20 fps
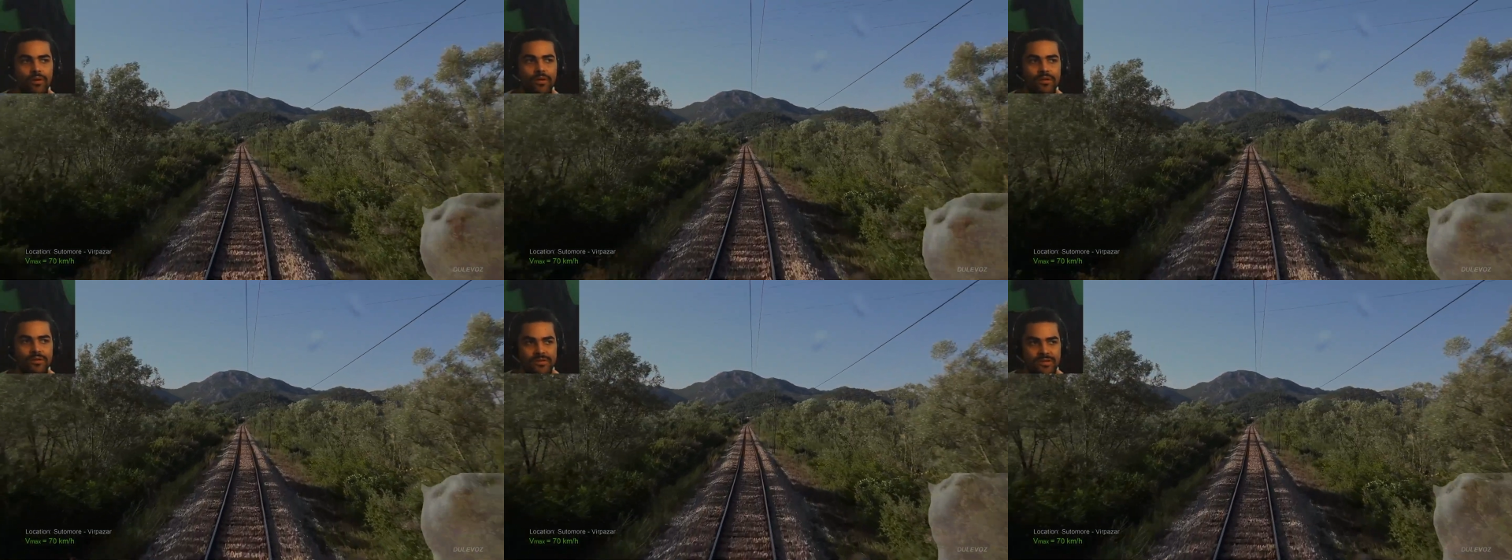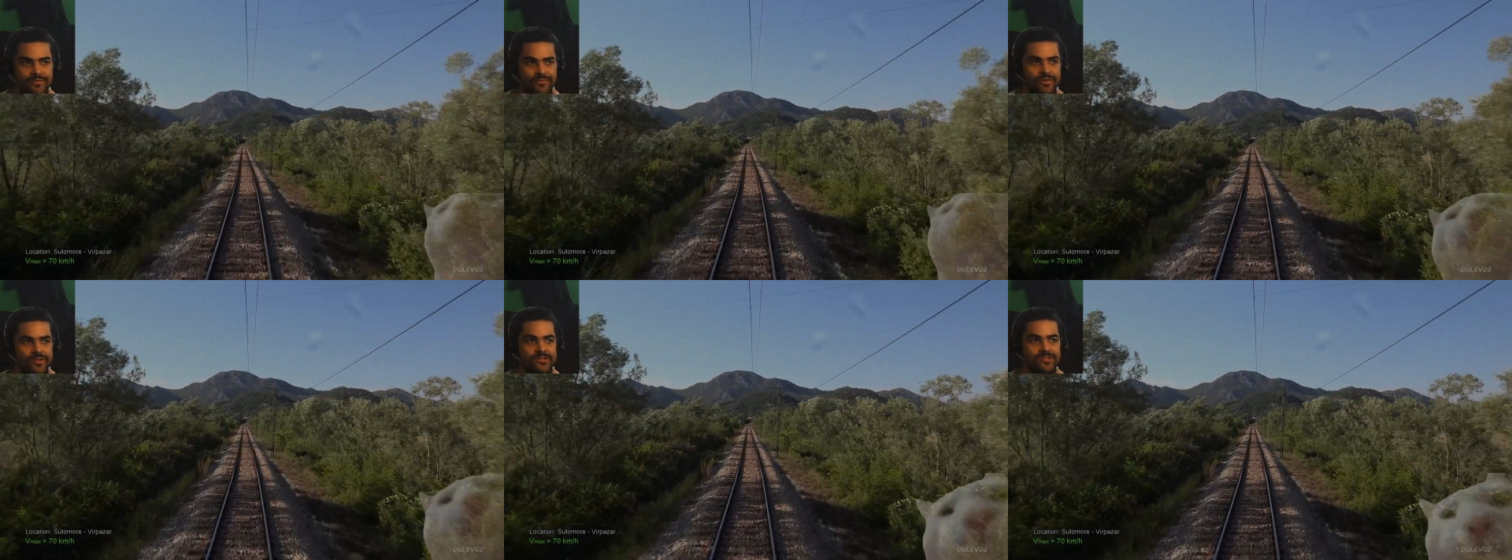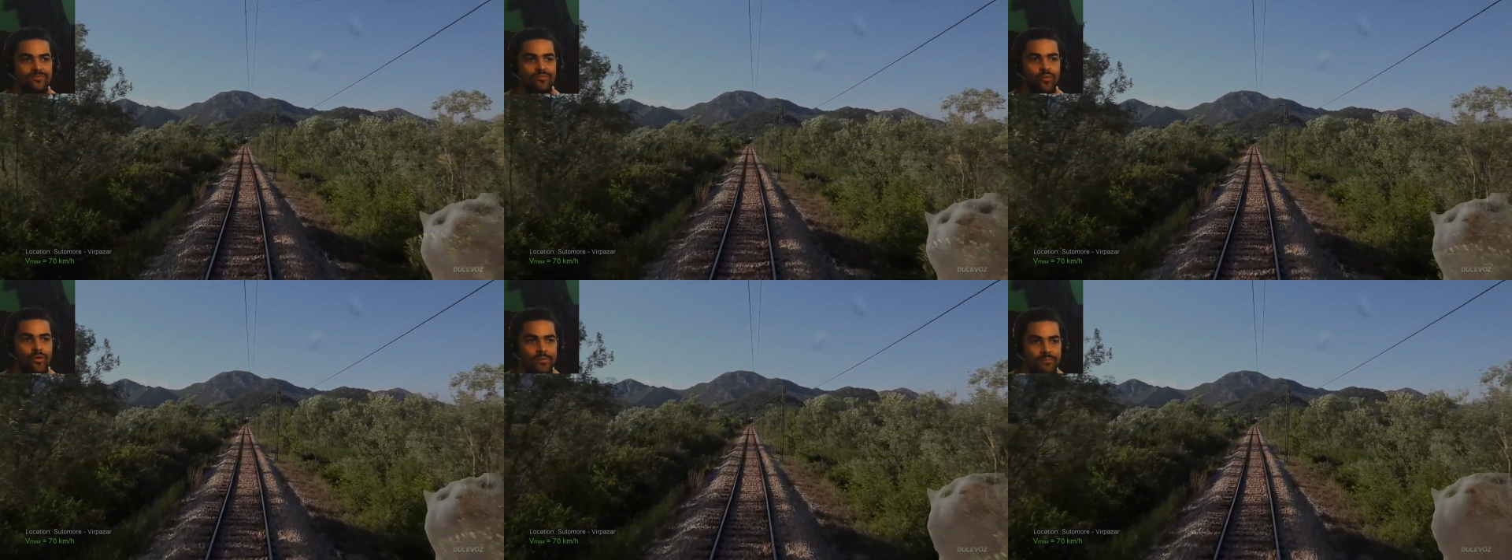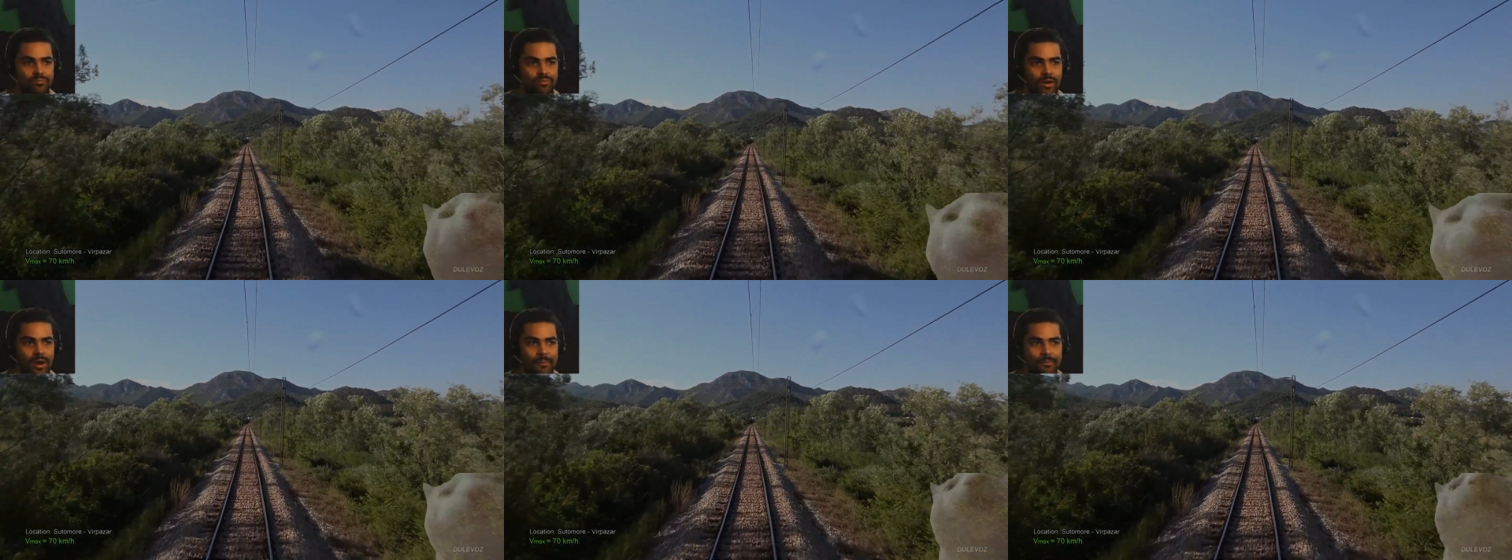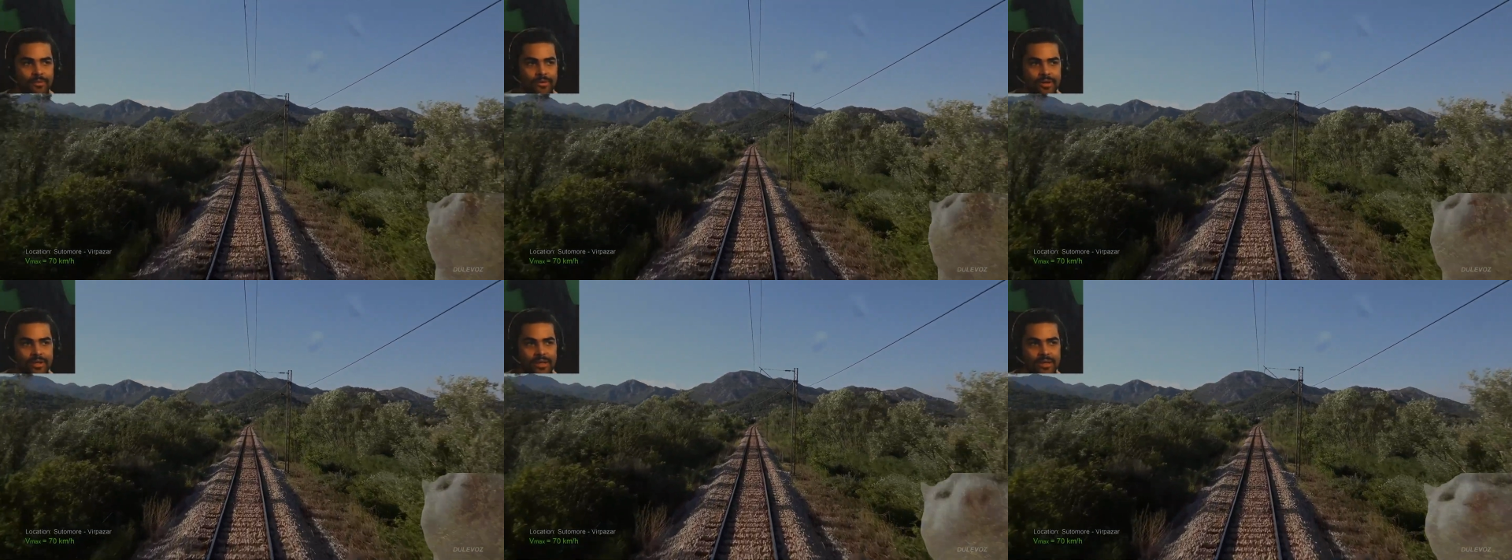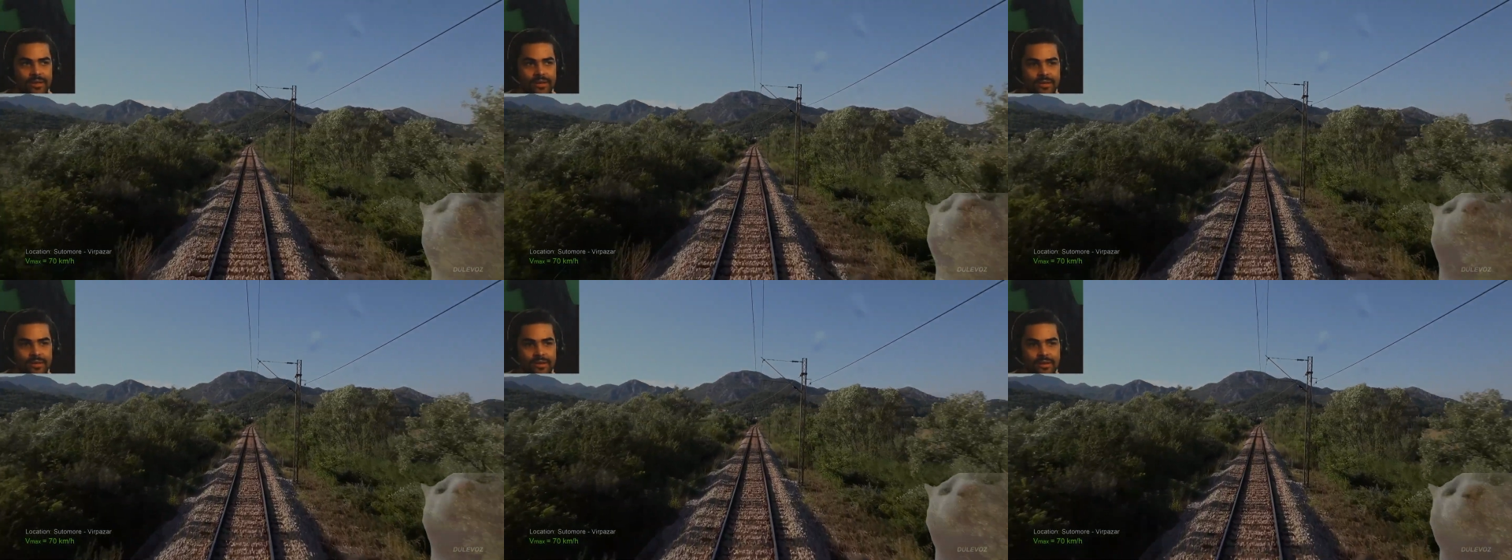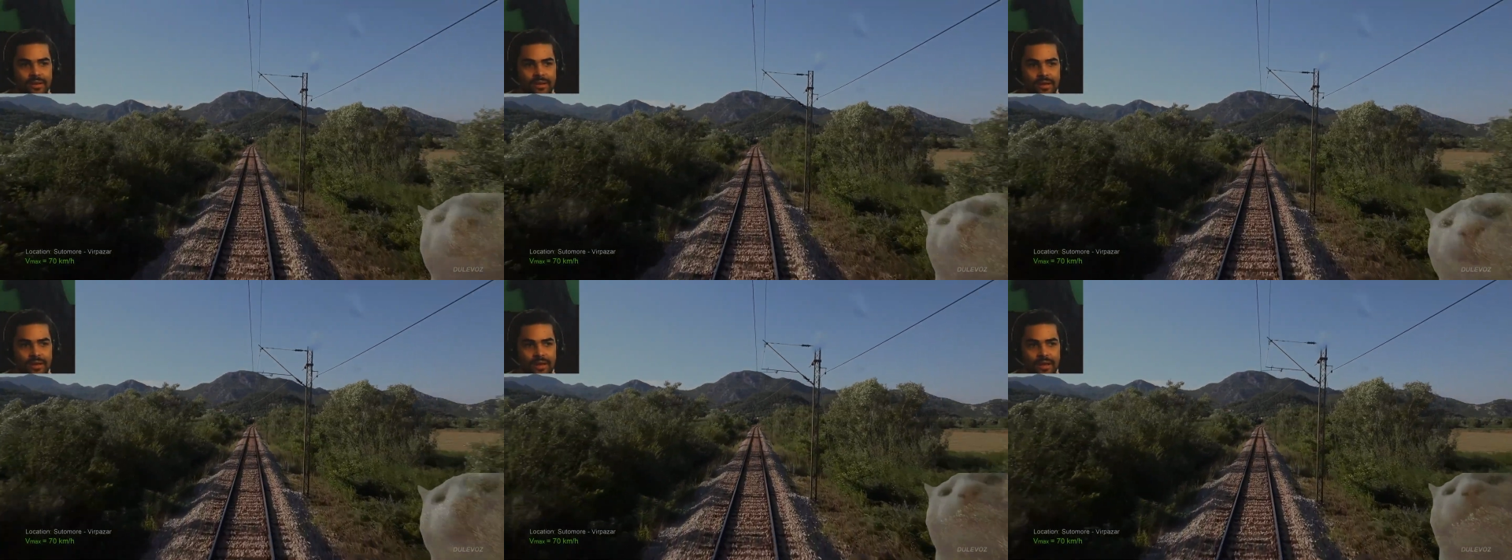the difference of one property.
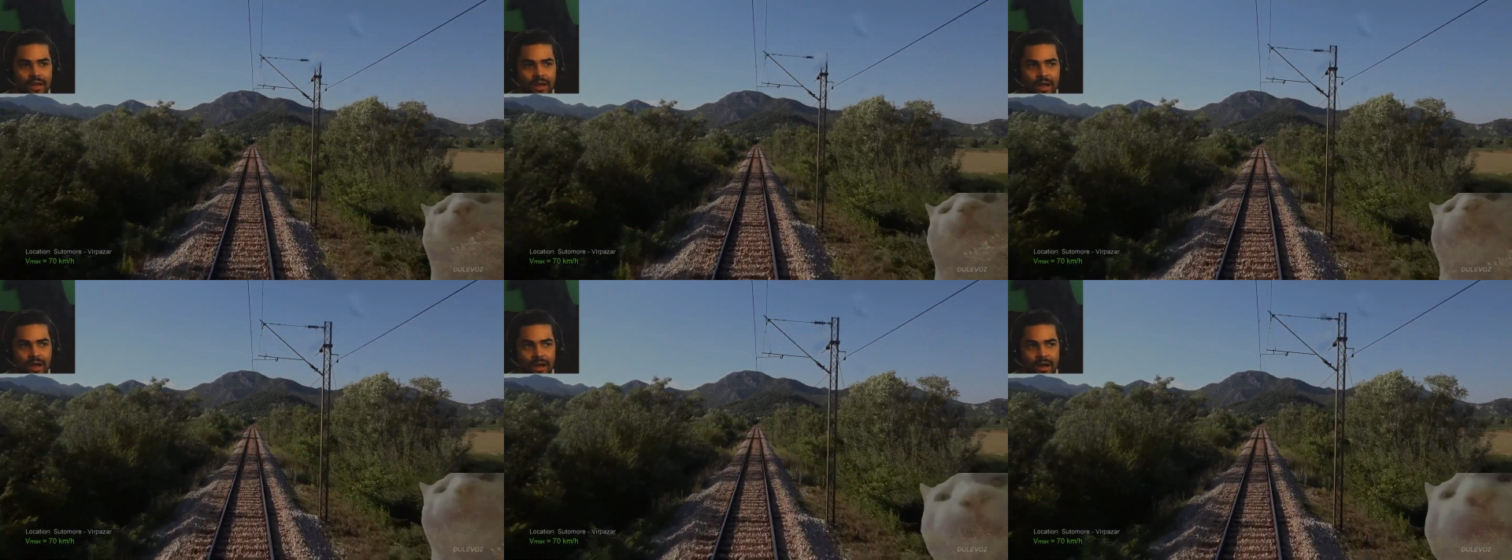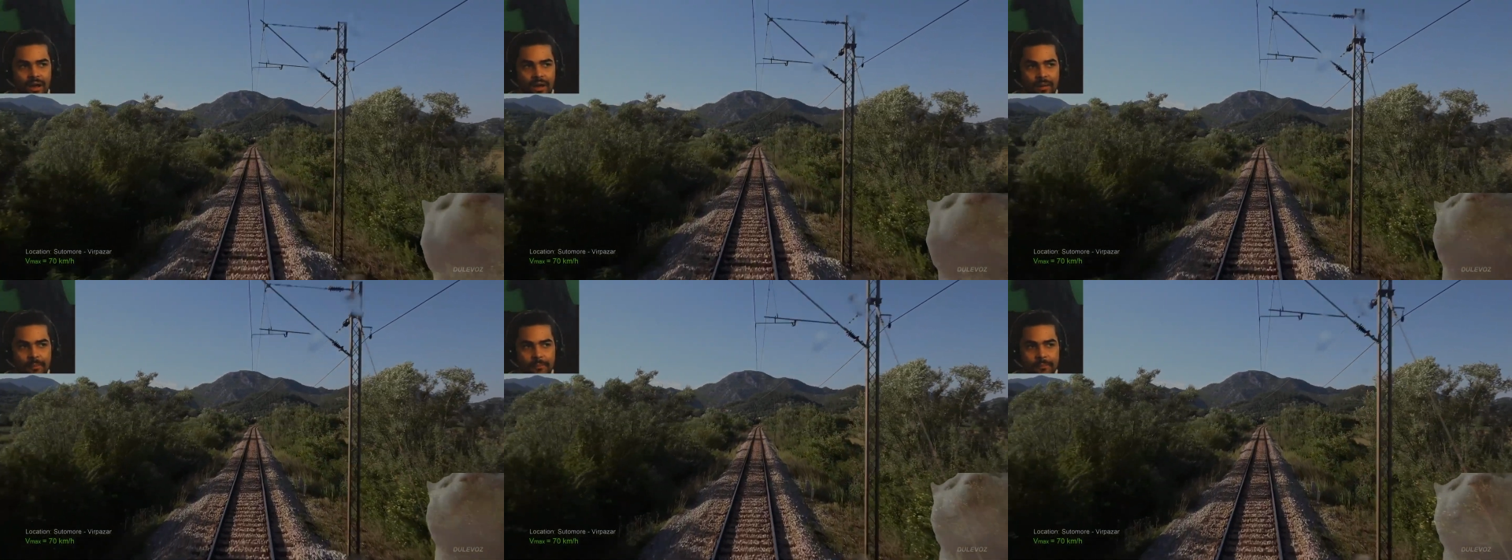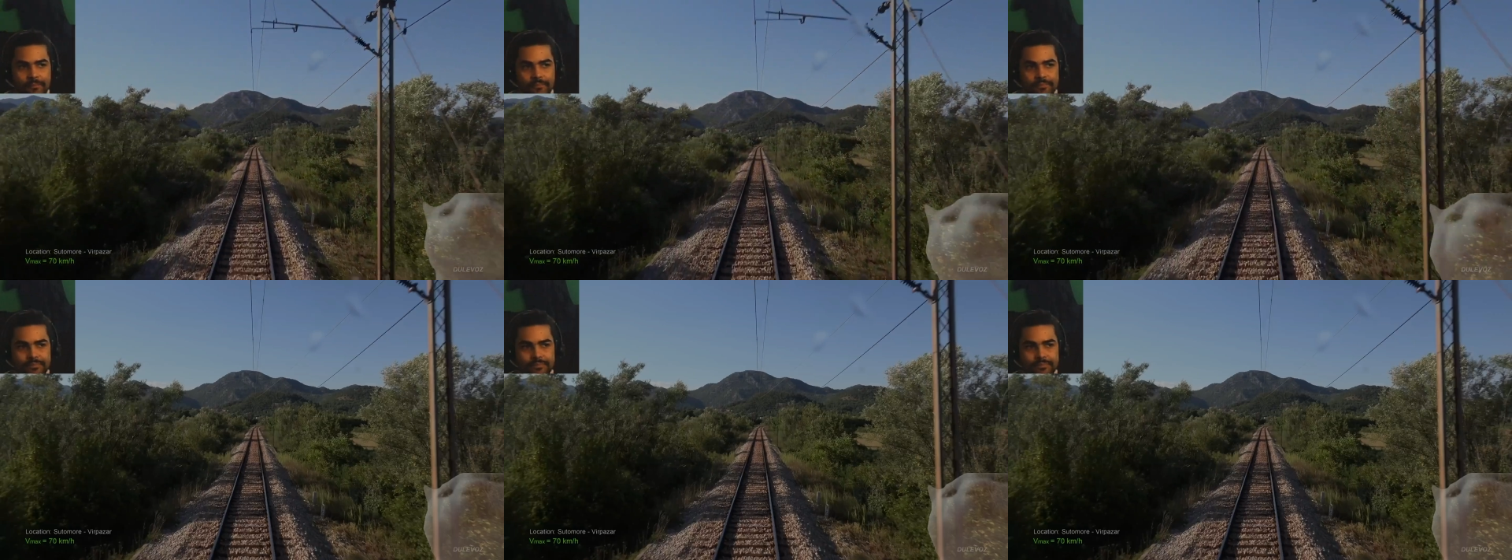Um,